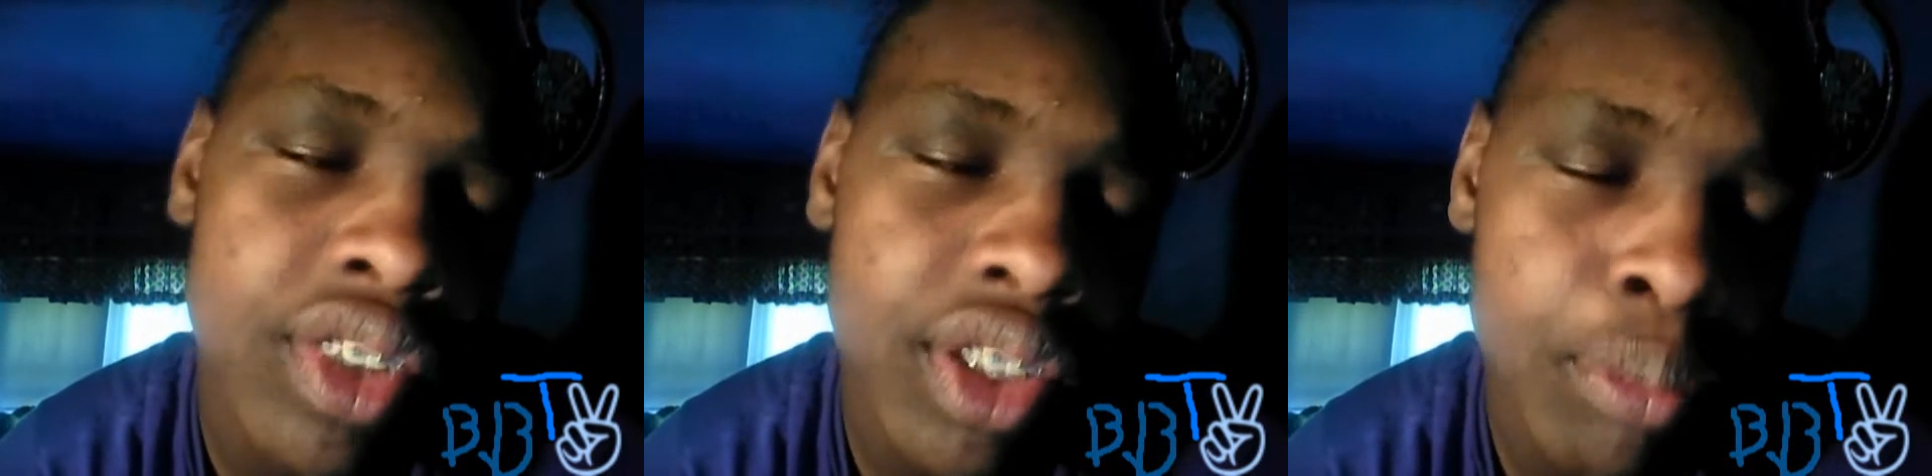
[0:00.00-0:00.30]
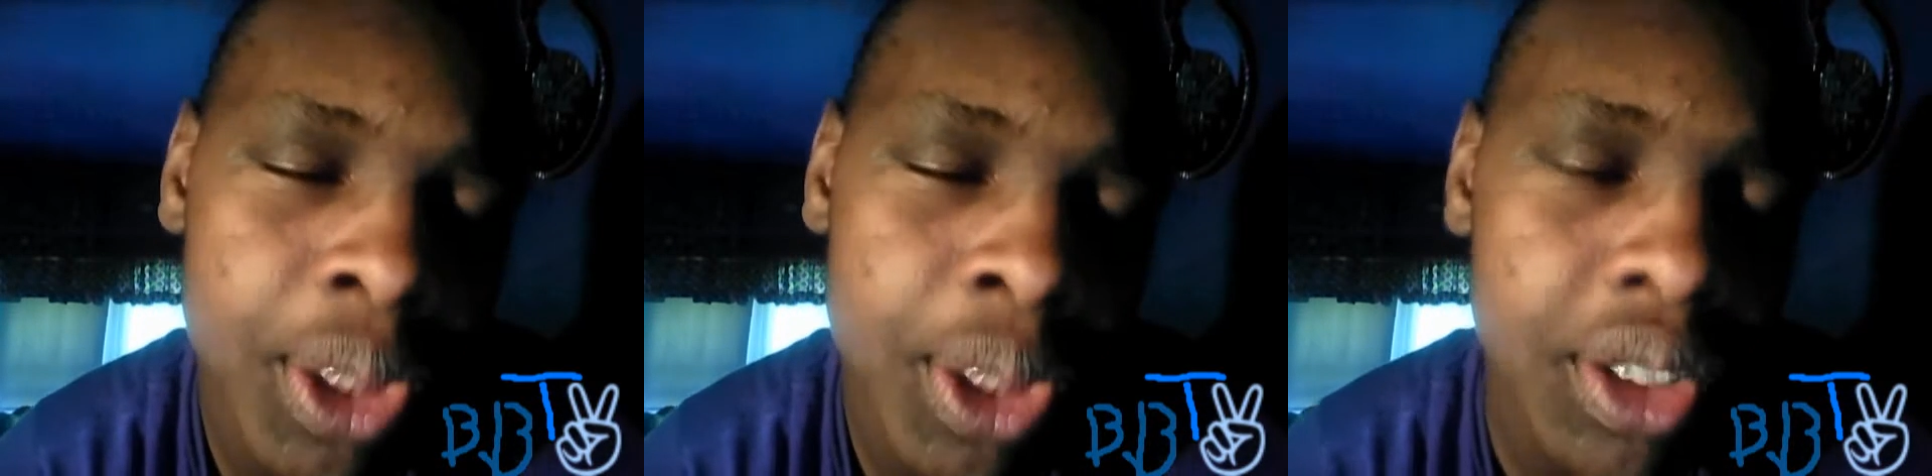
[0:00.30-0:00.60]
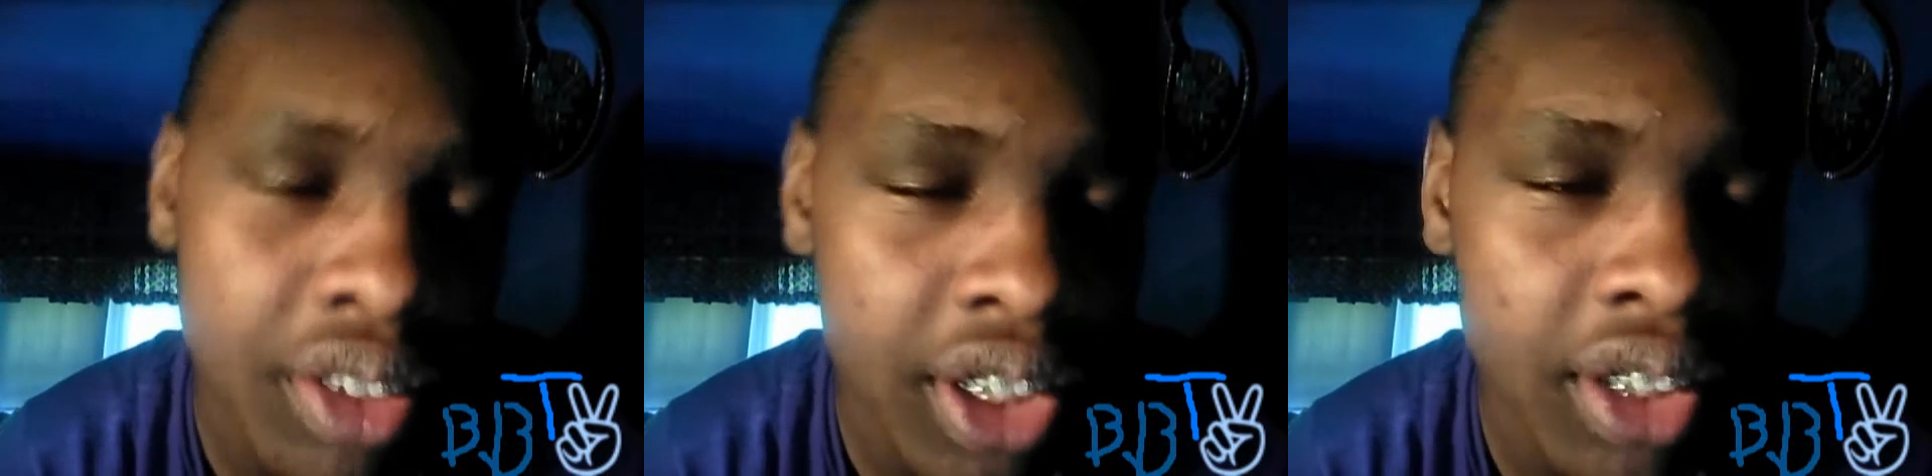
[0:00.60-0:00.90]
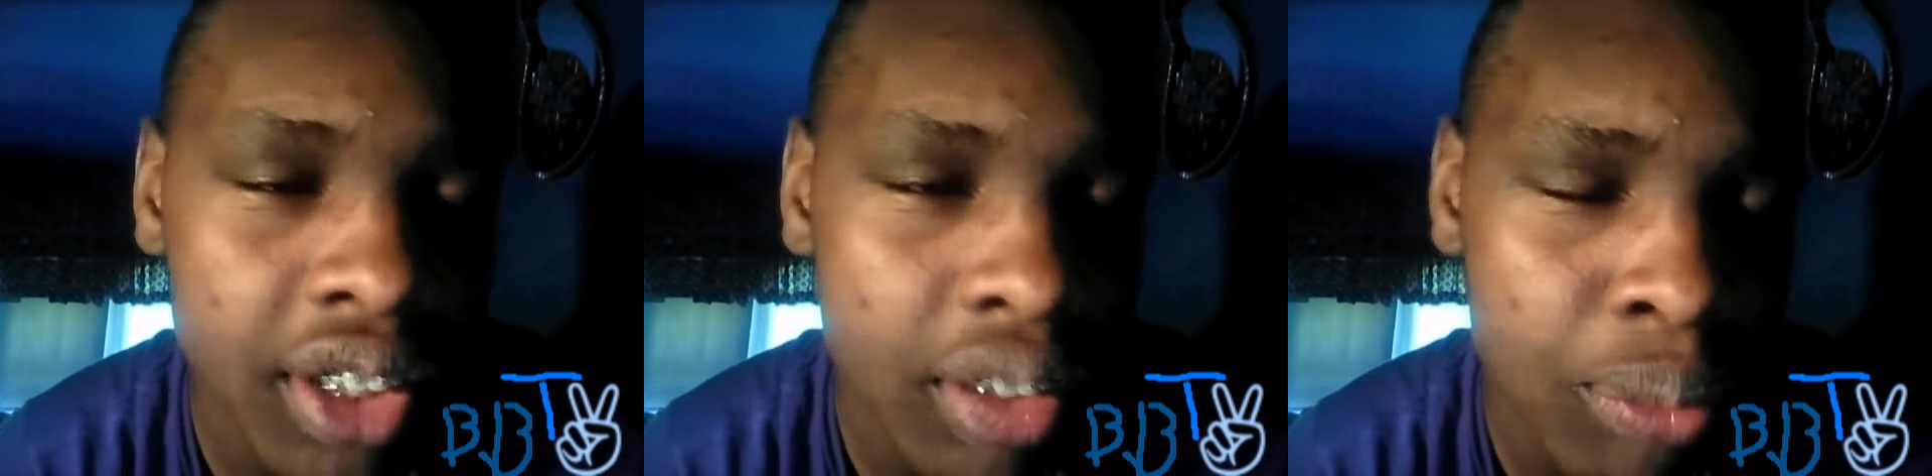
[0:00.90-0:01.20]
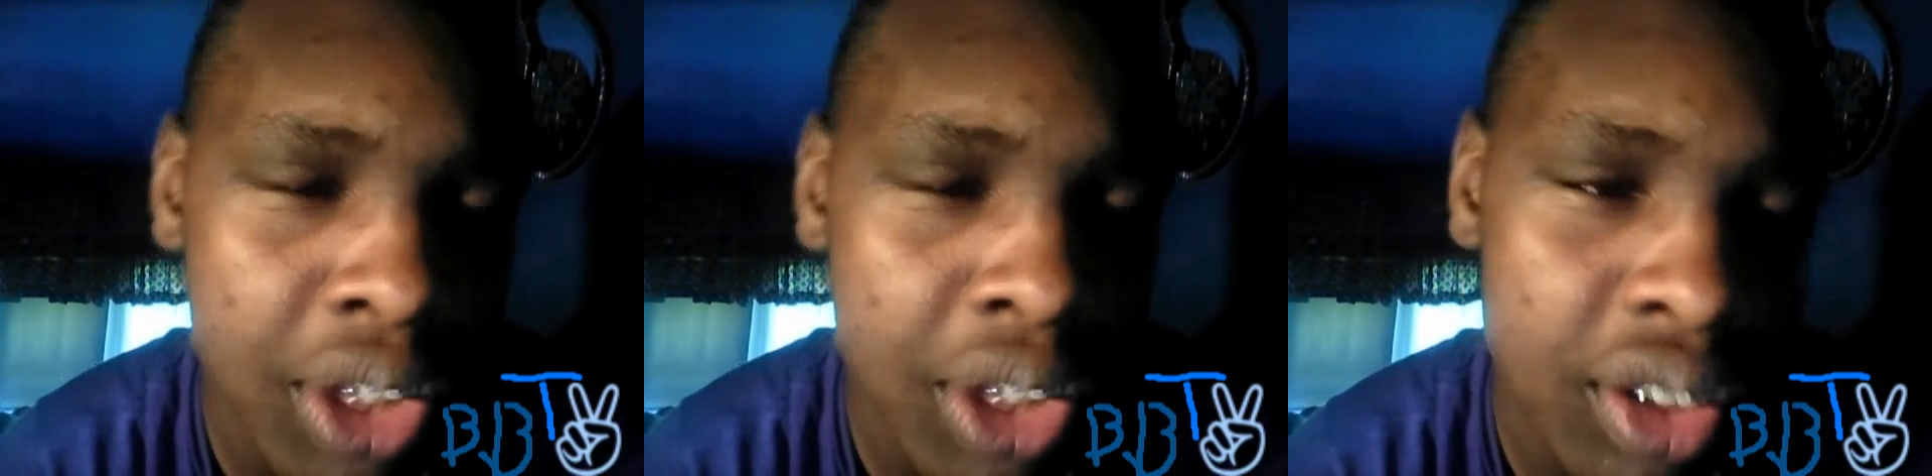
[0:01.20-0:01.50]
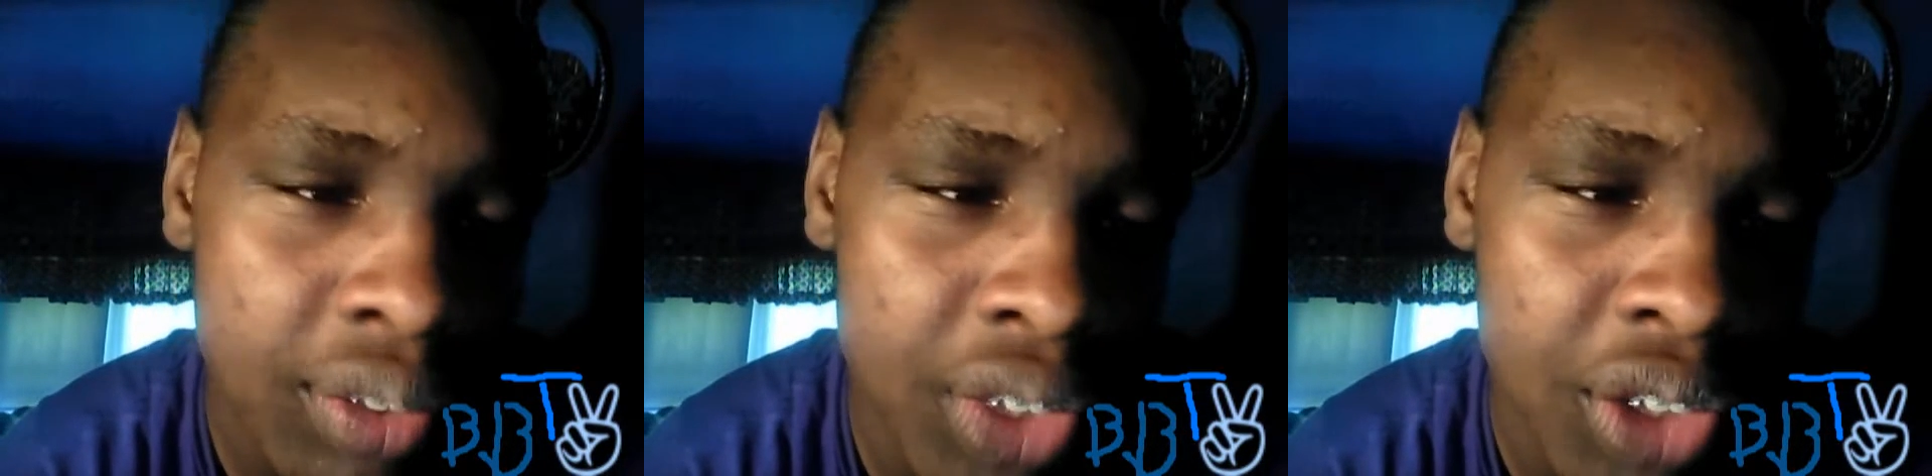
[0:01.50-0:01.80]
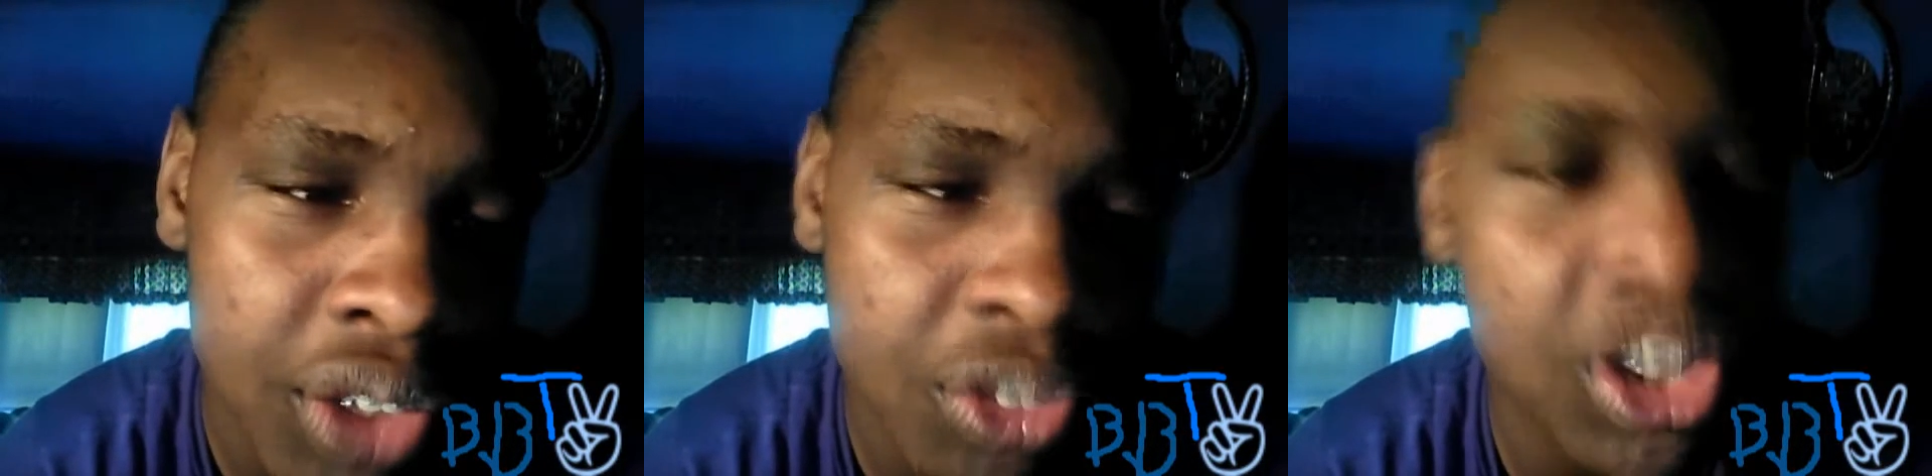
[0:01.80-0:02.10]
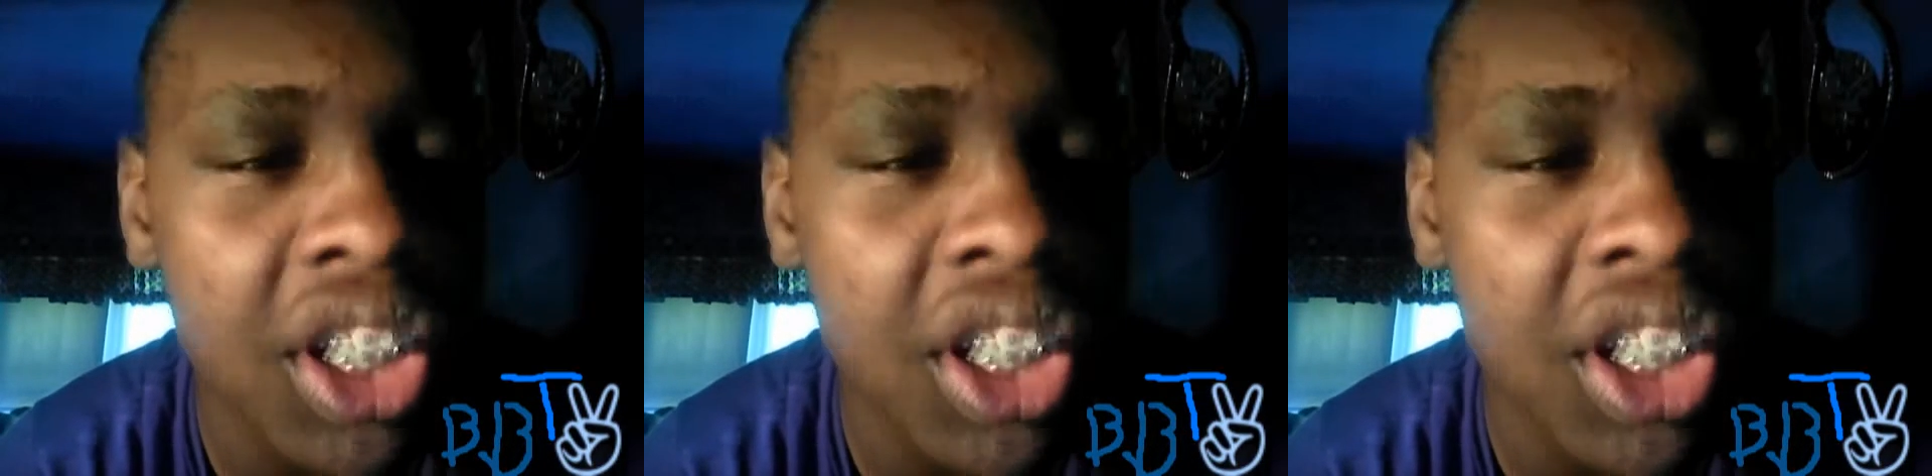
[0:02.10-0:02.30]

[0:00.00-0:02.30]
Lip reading: I'm making this video July